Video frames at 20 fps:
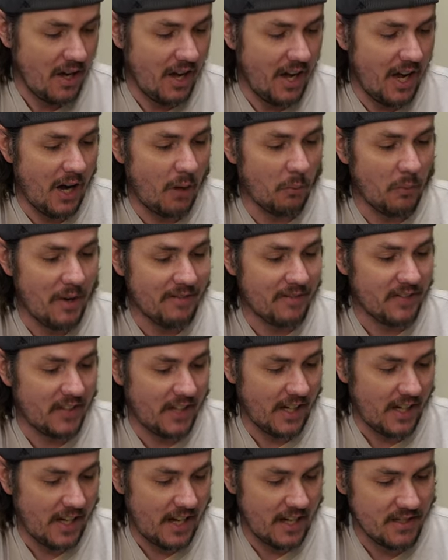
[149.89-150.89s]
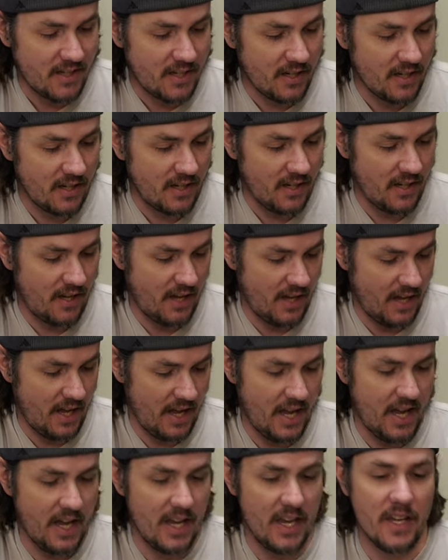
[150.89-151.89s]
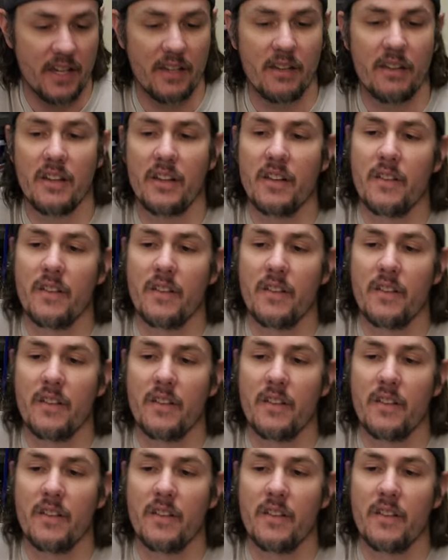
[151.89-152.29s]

Uh, we've got a